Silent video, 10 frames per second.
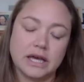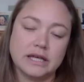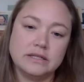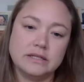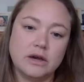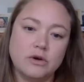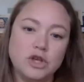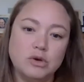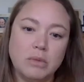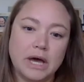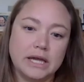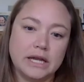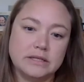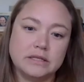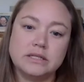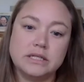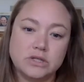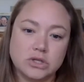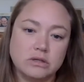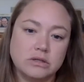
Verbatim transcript: And so you might, as a teacher,